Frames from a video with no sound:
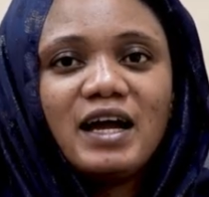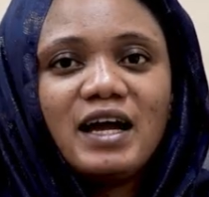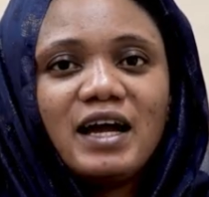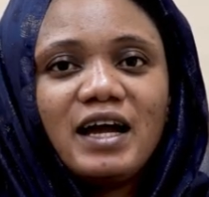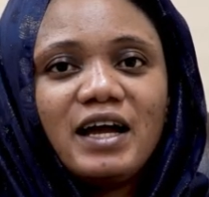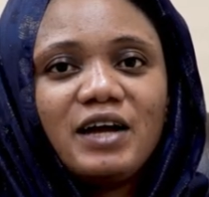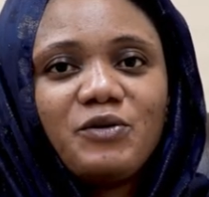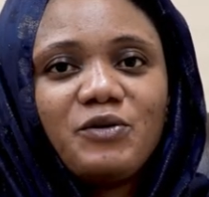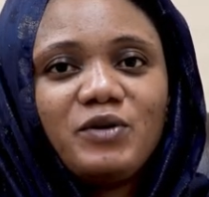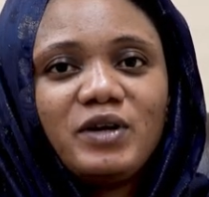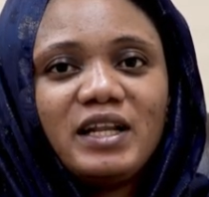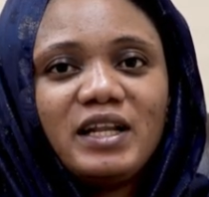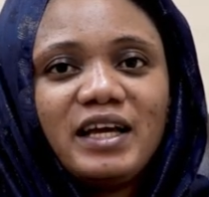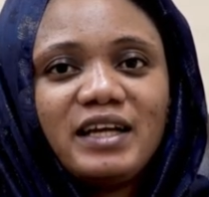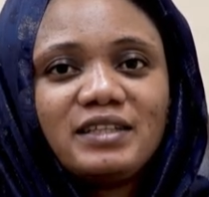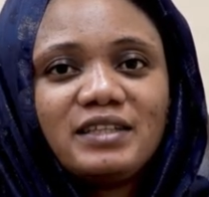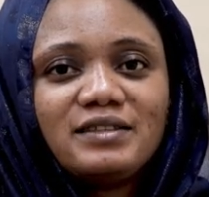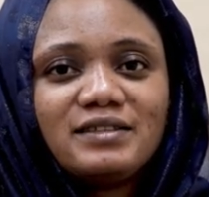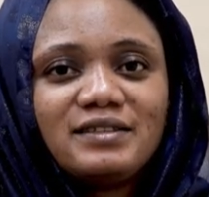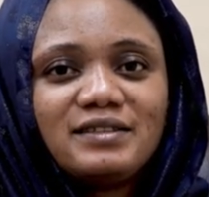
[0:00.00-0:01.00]
I would
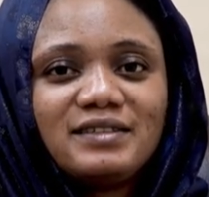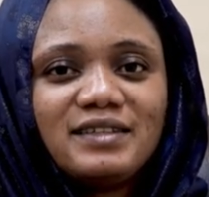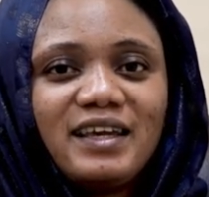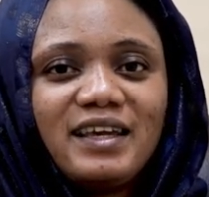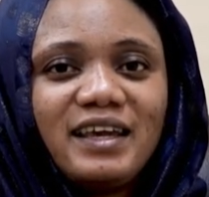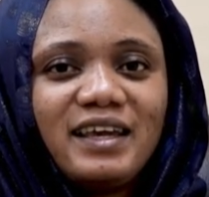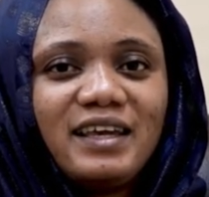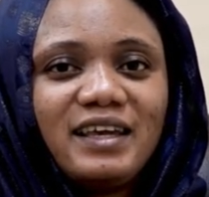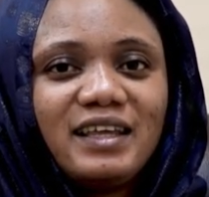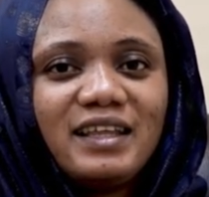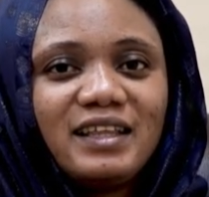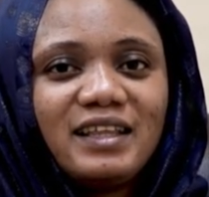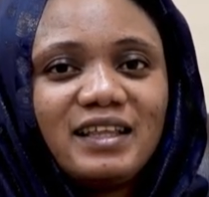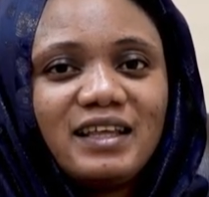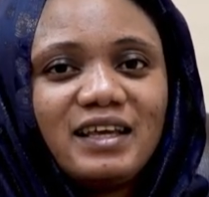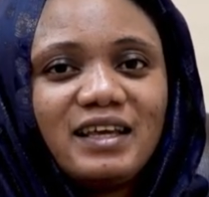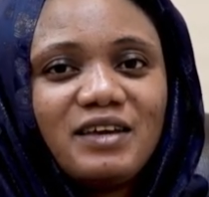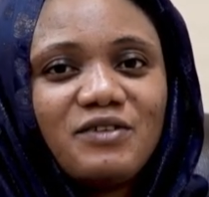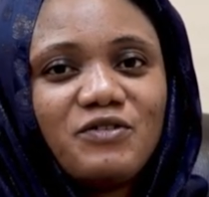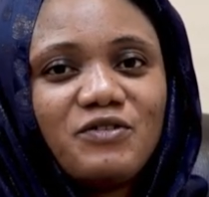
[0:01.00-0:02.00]
like to say
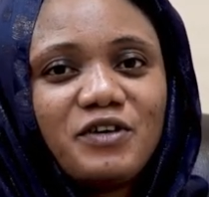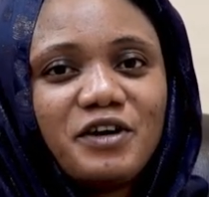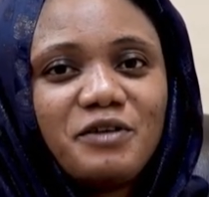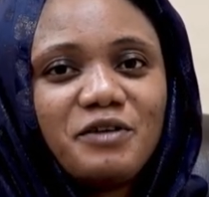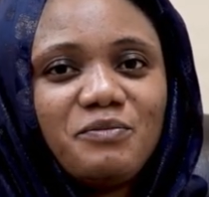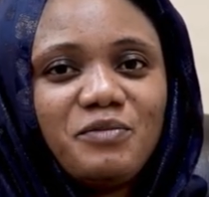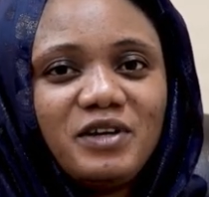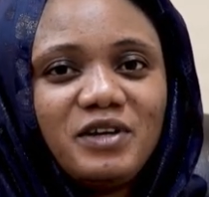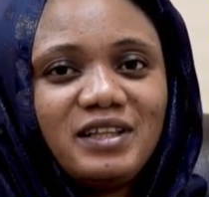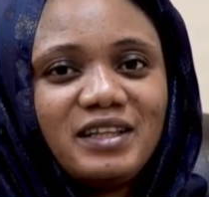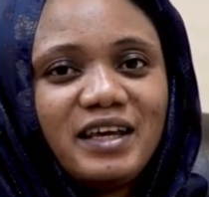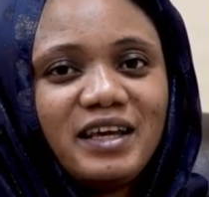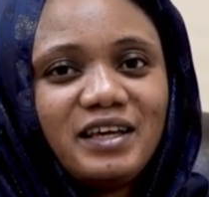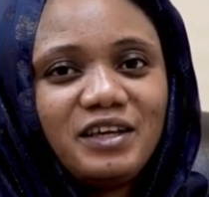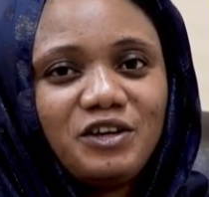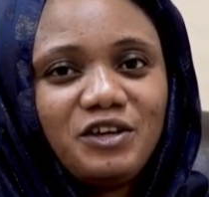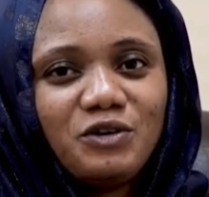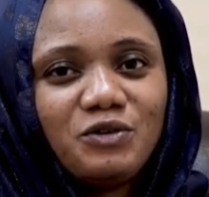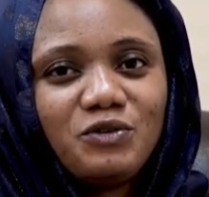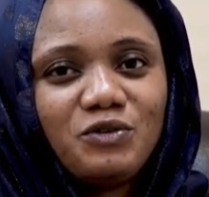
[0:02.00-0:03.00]
a very big
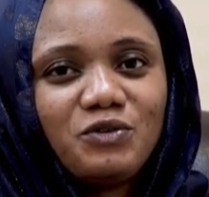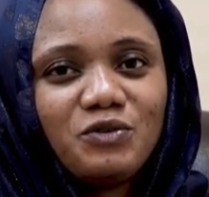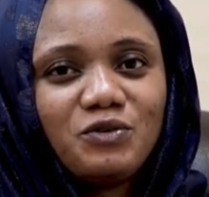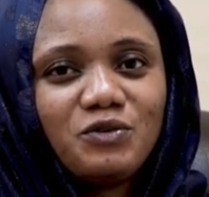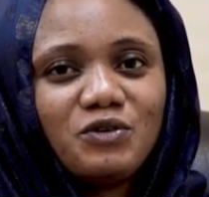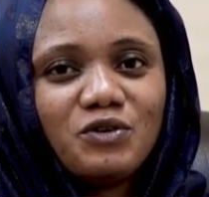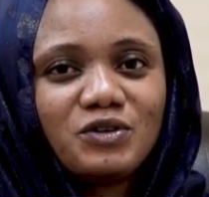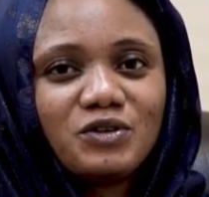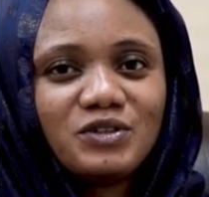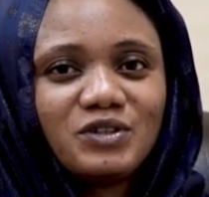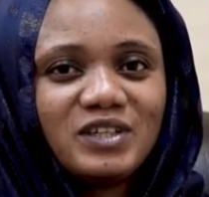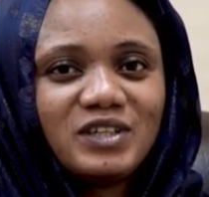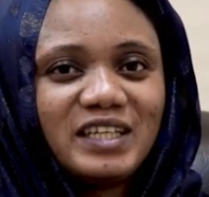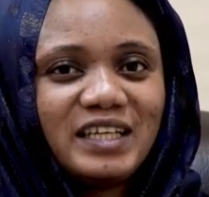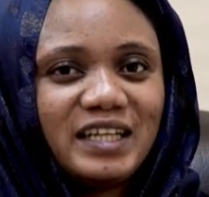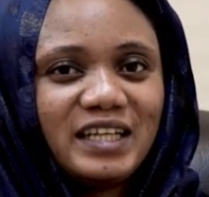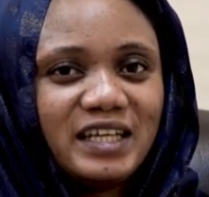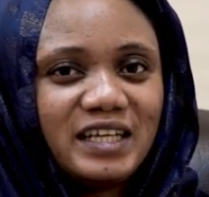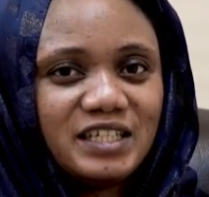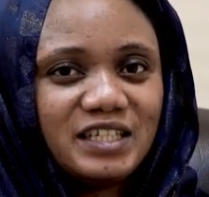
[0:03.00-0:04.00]
thank you to Dr.
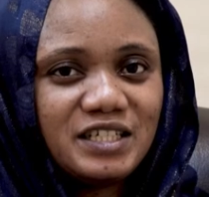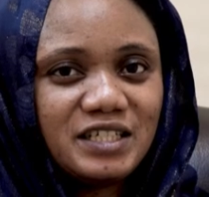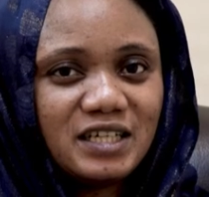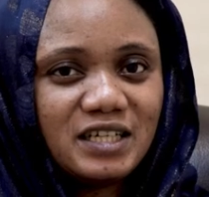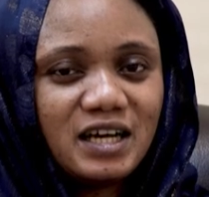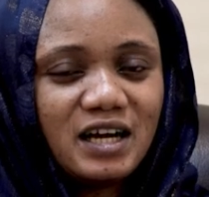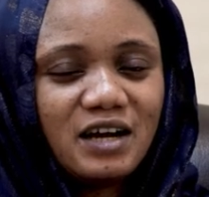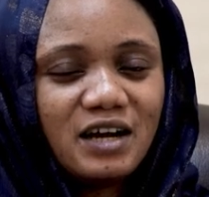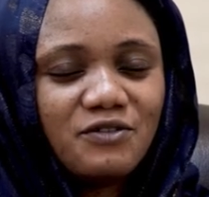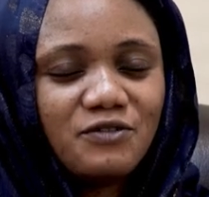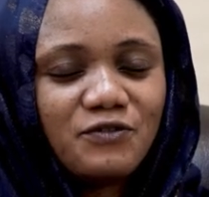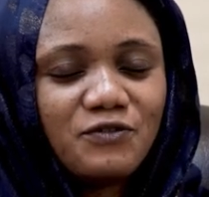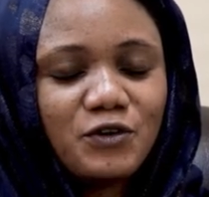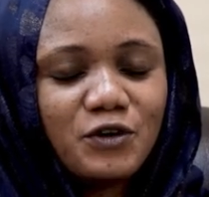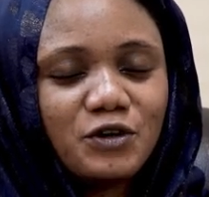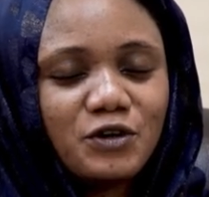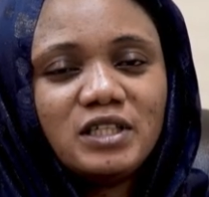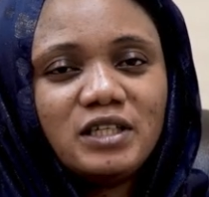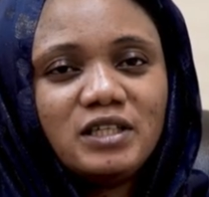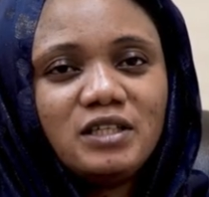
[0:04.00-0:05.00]
Nilesha for
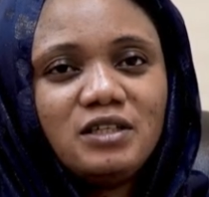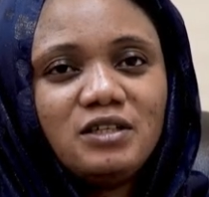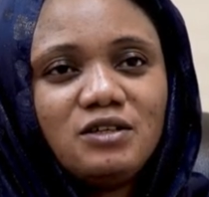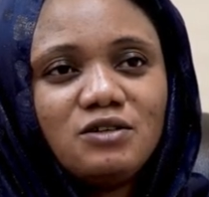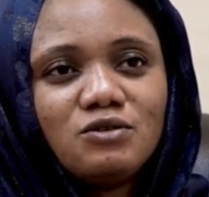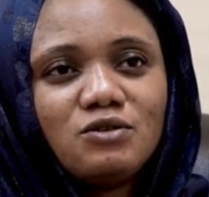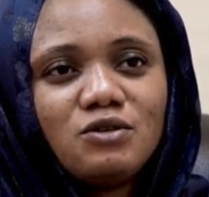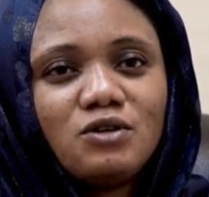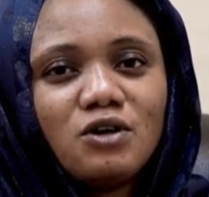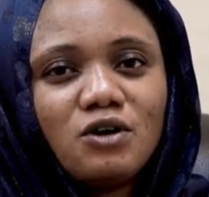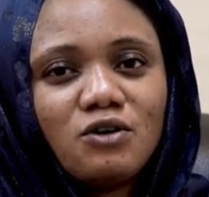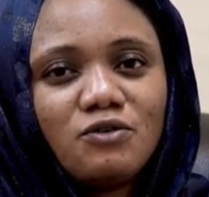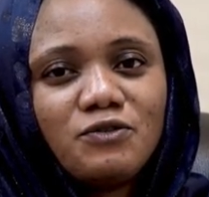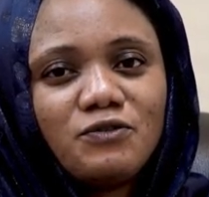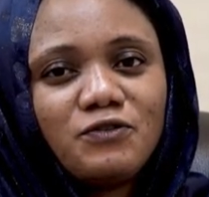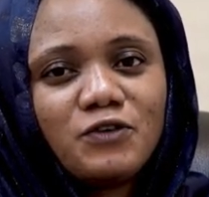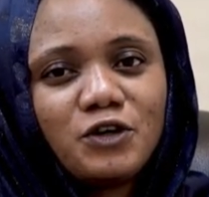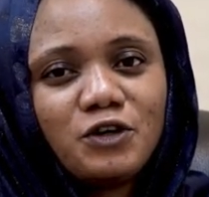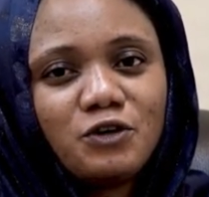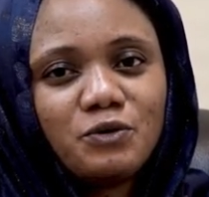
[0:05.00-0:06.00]
your genuine love
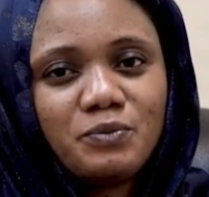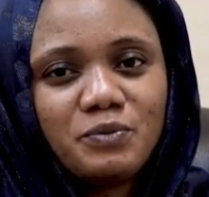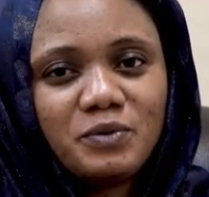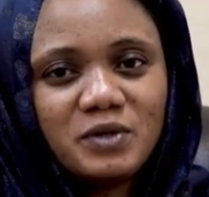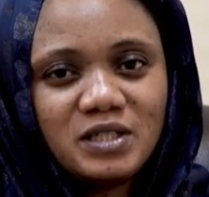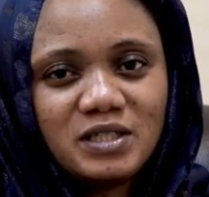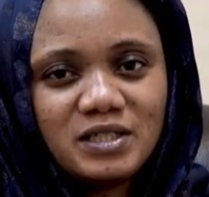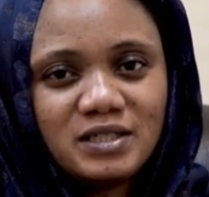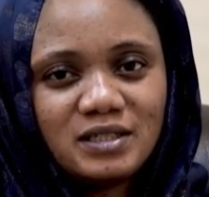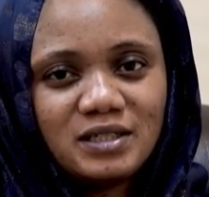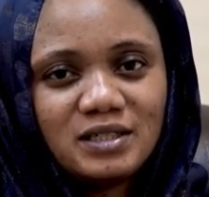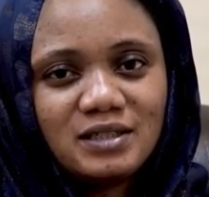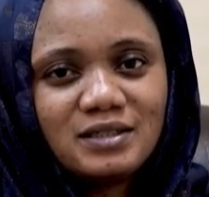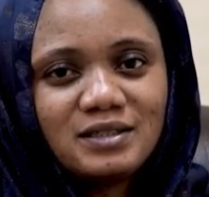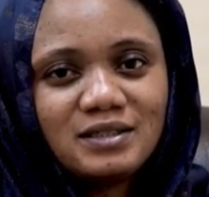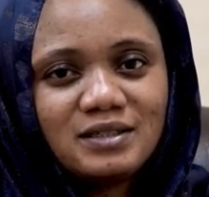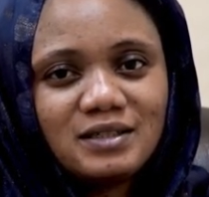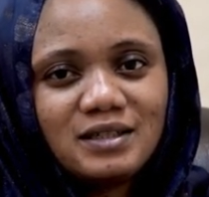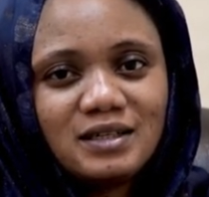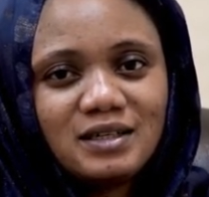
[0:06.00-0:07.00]
for your
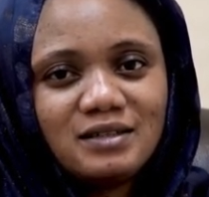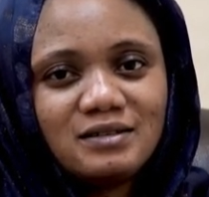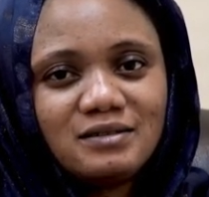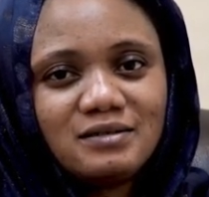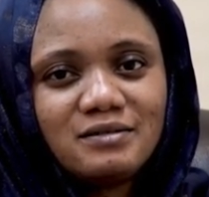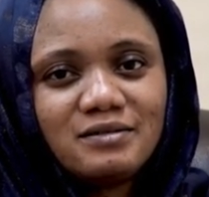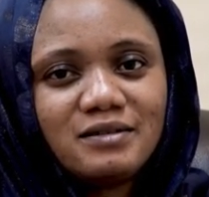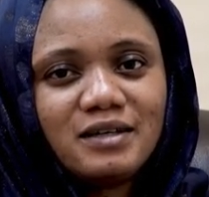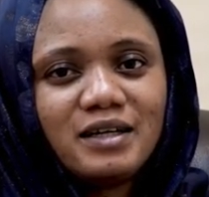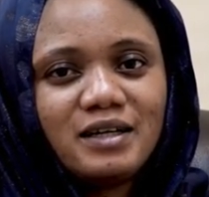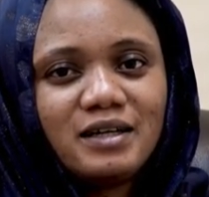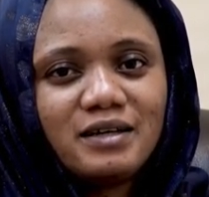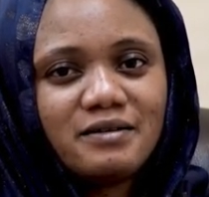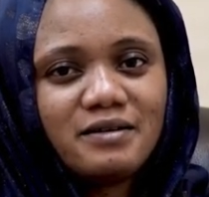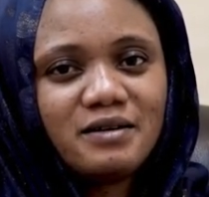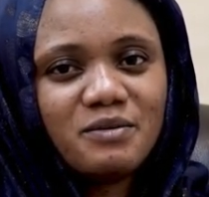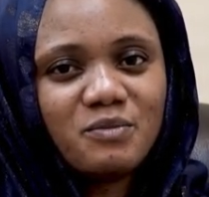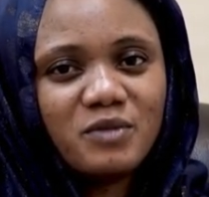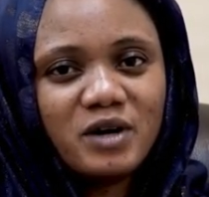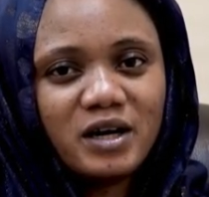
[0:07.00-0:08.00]
patients. It's really
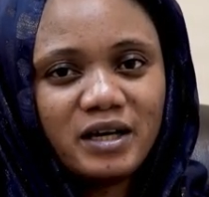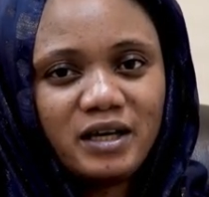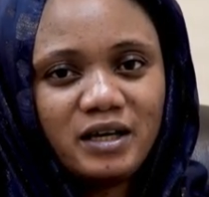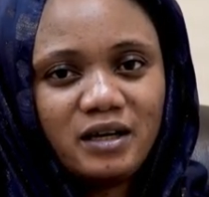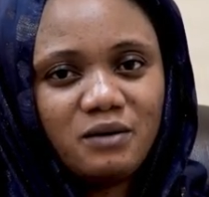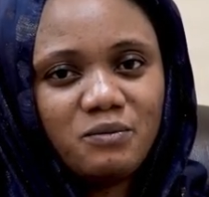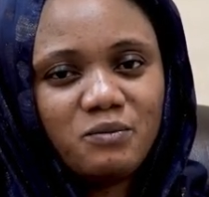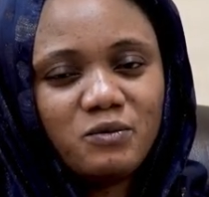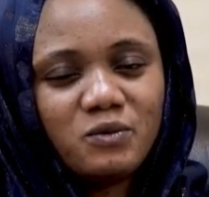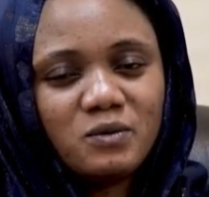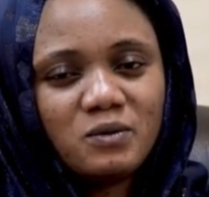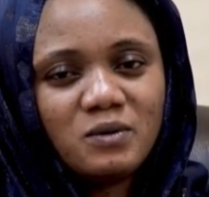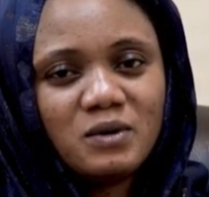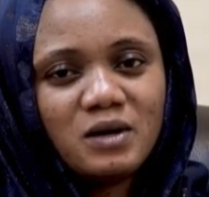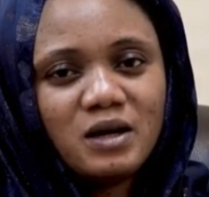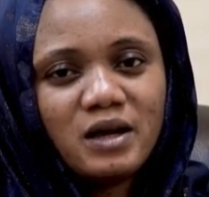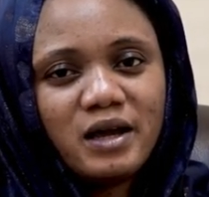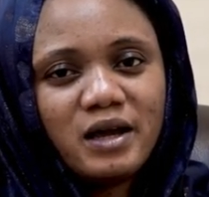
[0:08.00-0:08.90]
remarkable.